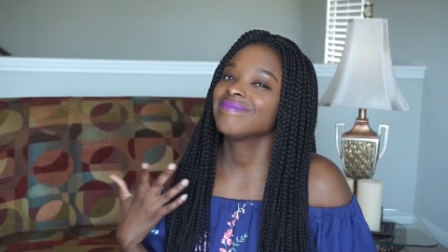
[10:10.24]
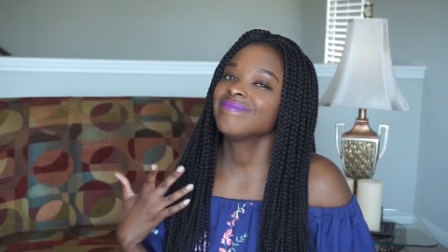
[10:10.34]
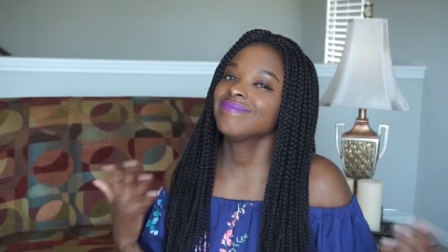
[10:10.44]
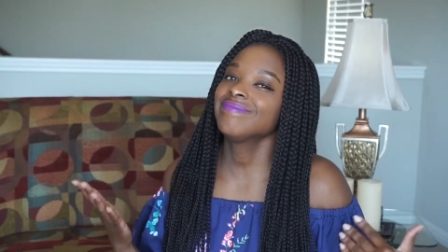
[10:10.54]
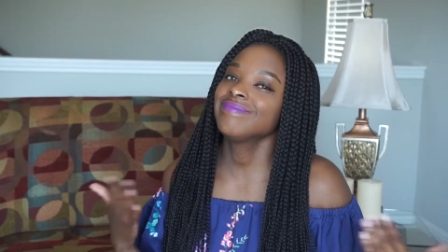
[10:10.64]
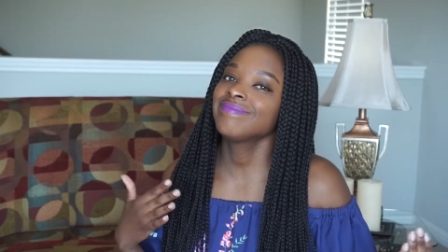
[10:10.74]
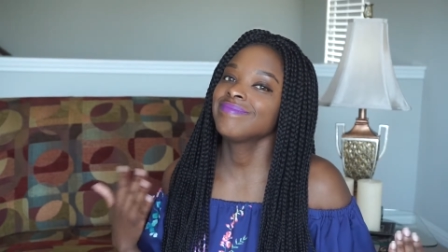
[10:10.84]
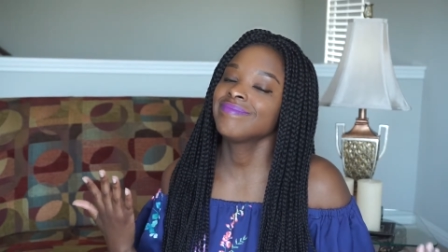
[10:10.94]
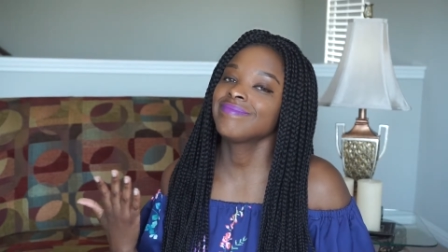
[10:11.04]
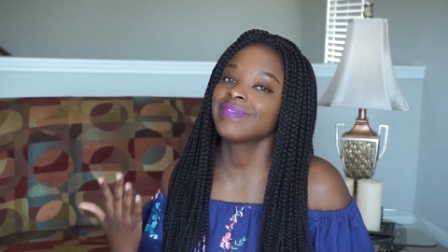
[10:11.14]

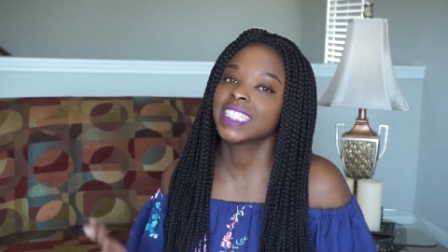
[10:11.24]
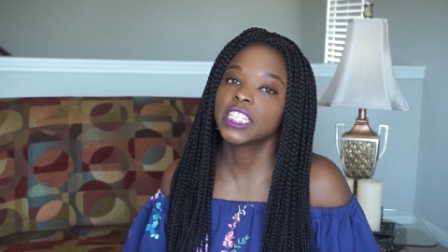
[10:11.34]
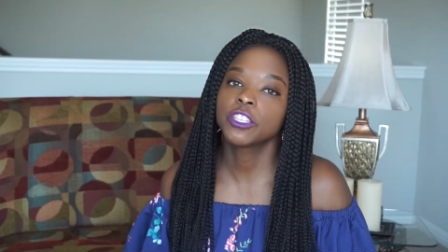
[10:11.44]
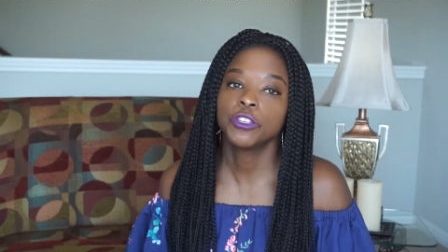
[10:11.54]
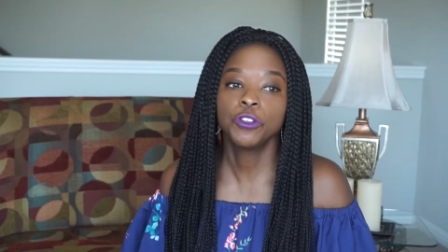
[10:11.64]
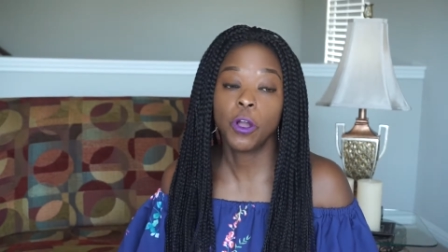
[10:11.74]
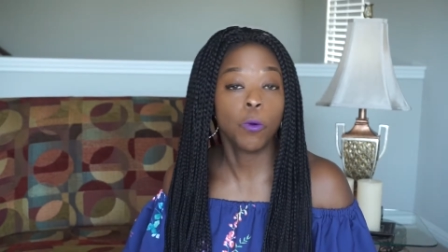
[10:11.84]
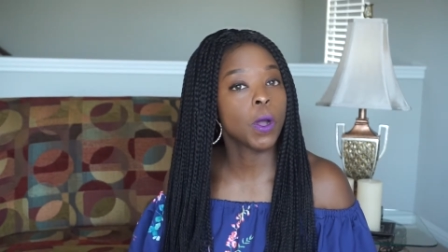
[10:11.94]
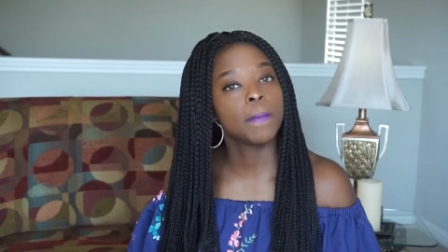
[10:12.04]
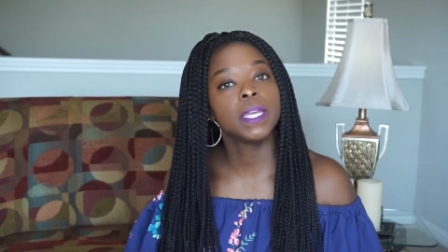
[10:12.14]
mm, so you
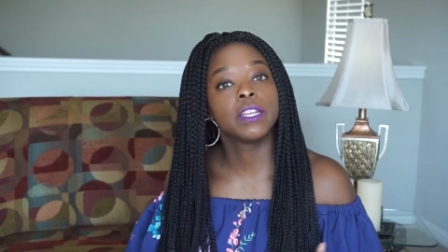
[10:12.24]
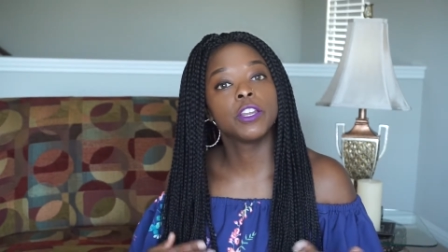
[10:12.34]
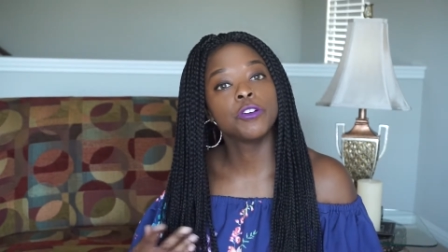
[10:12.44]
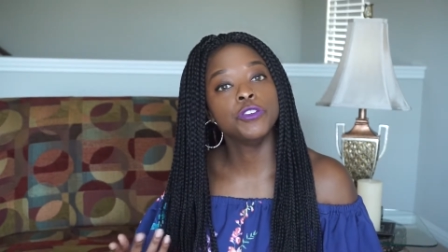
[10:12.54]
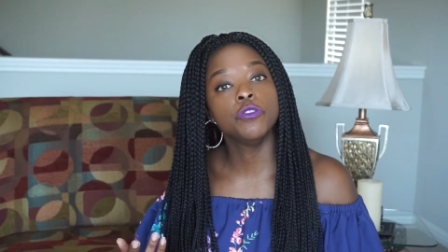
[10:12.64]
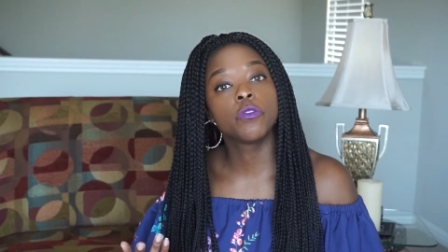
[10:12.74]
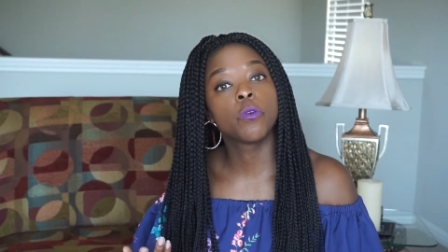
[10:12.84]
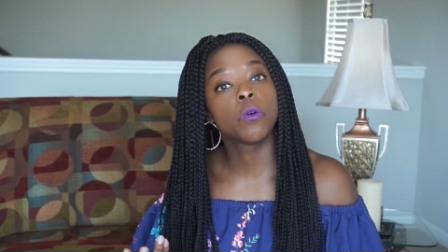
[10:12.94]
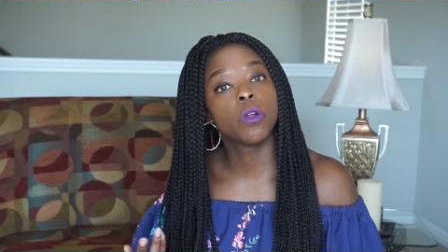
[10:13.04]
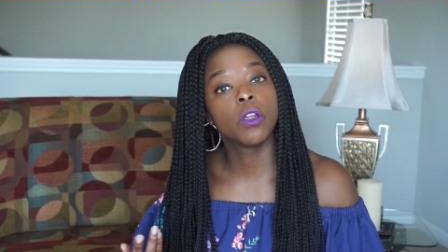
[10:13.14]
don't want me to know you
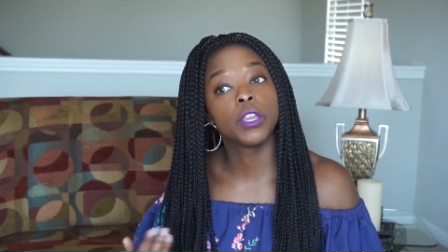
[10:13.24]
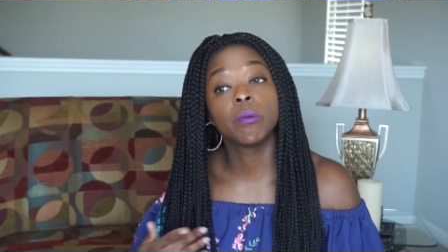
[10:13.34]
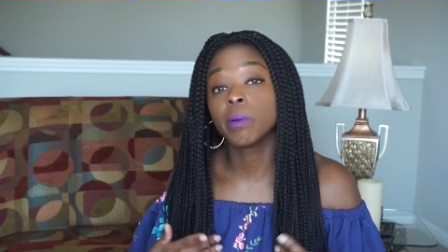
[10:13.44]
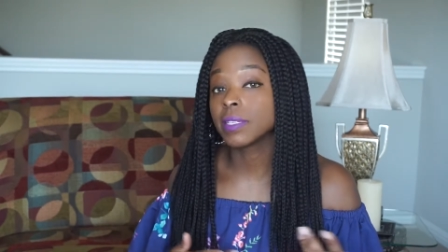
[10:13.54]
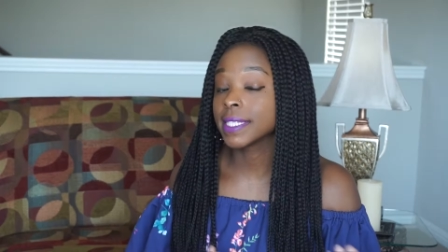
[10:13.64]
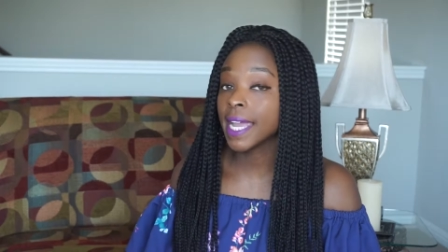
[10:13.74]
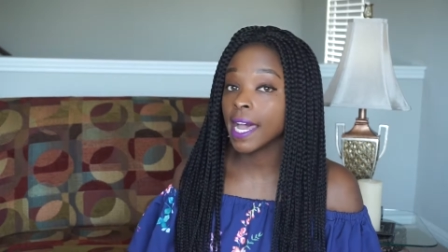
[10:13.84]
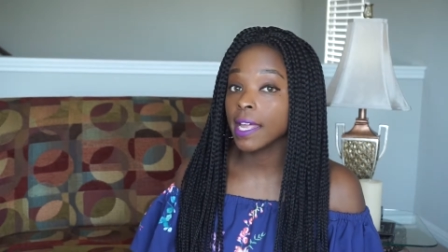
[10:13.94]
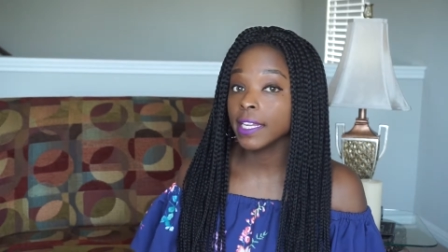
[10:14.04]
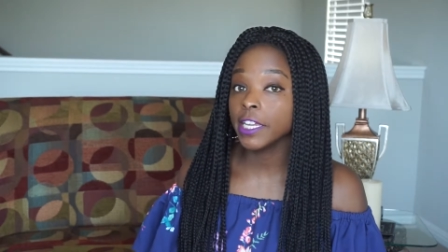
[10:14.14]
for your
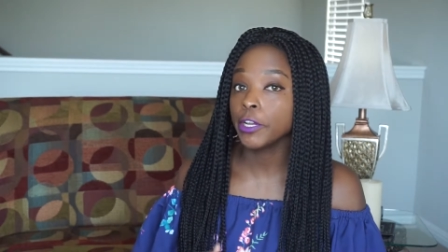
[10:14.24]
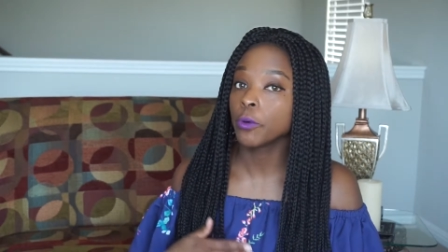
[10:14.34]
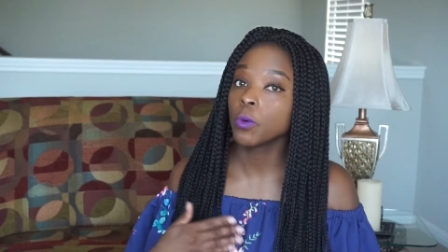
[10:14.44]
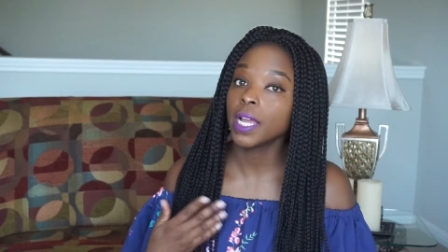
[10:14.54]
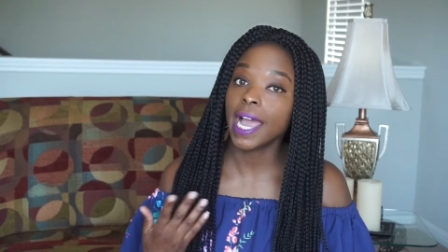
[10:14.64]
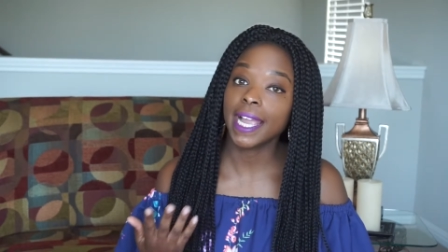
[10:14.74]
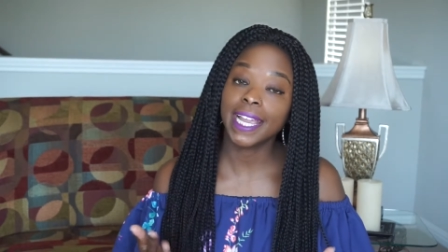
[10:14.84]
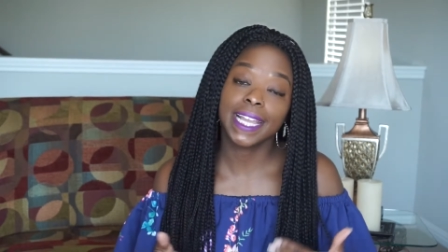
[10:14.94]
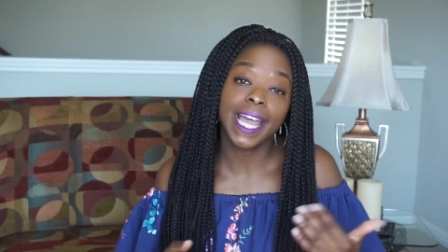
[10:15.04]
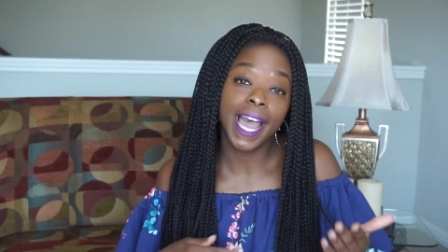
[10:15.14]
personality or what I
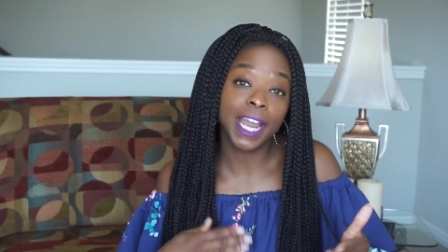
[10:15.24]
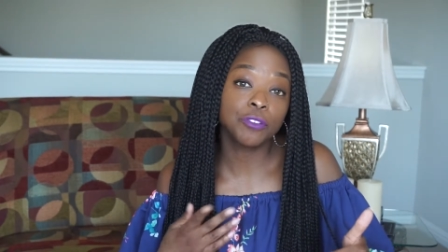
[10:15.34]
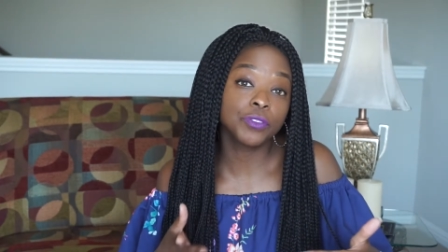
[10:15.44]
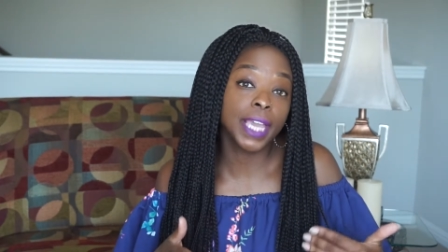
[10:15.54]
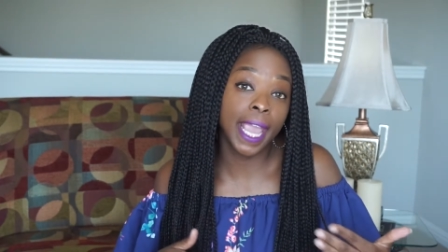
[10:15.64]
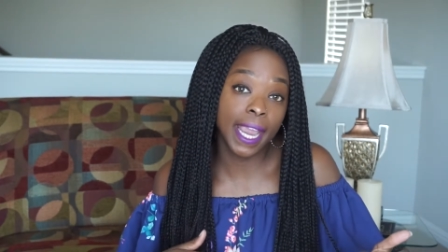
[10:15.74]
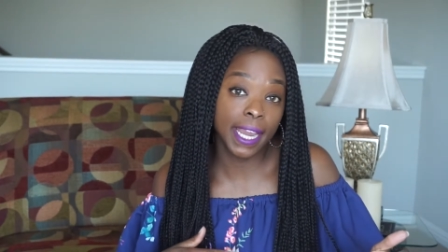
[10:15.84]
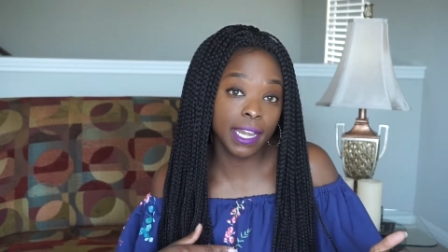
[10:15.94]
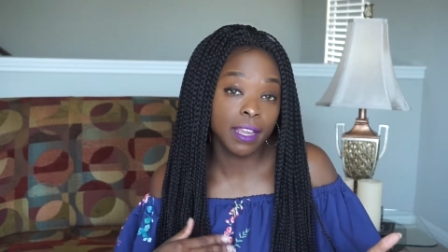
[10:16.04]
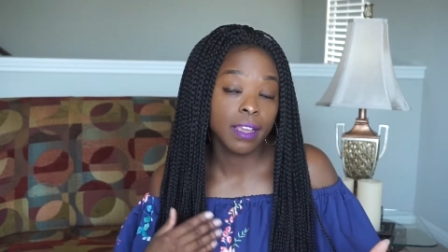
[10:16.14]
can kind of
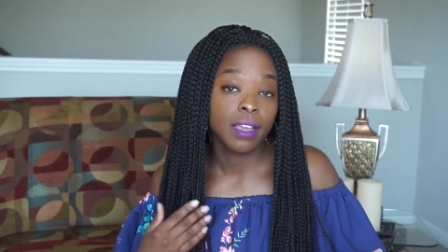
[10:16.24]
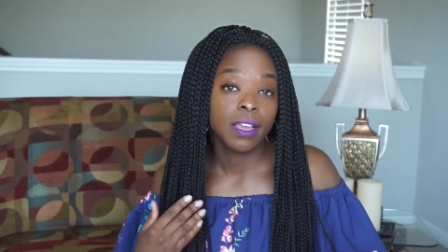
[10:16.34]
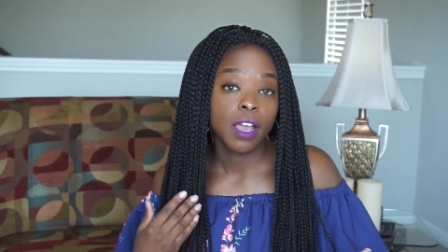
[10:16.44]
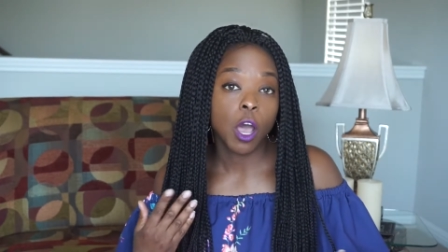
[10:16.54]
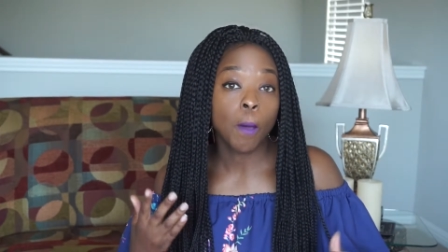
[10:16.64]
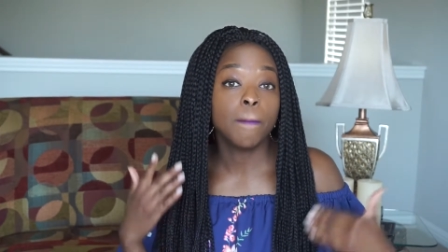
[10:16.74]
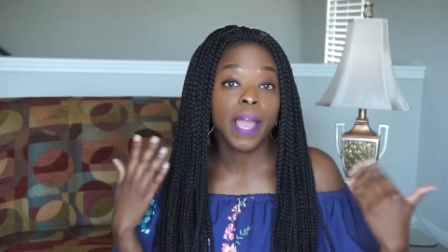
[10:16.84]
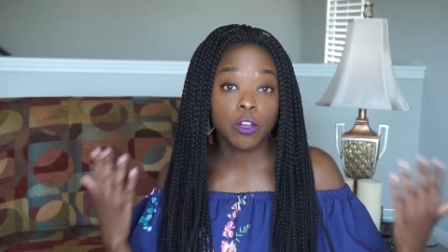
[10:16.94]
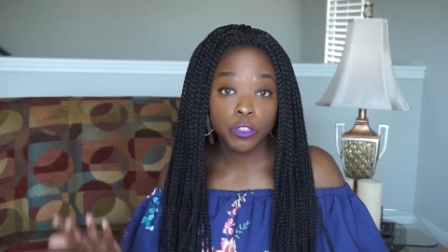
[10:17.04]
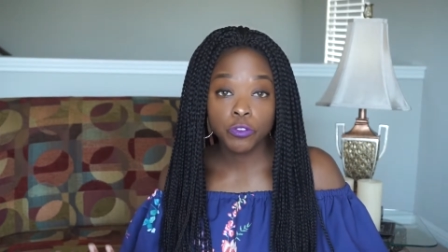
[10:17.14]
gain
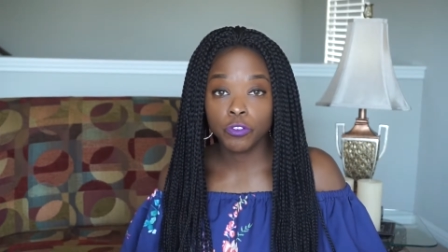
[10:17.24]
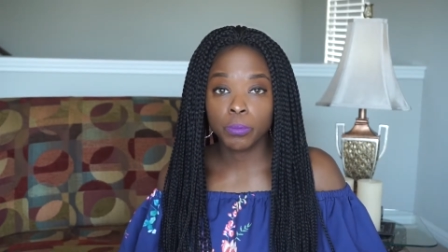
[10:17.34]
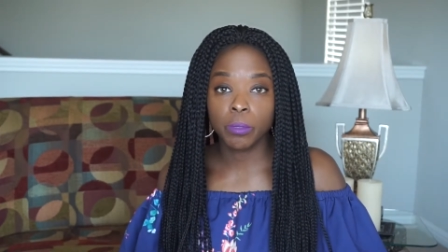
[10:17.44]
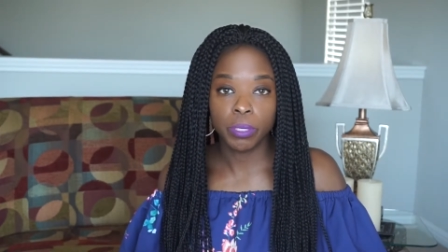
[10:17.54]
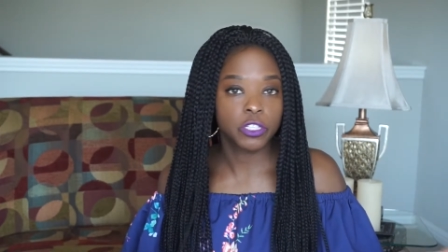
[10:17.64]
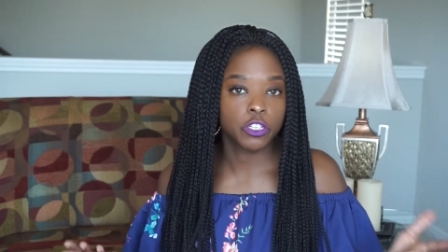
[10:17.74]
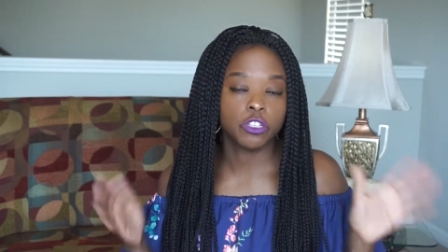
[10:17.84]
about you from your picture.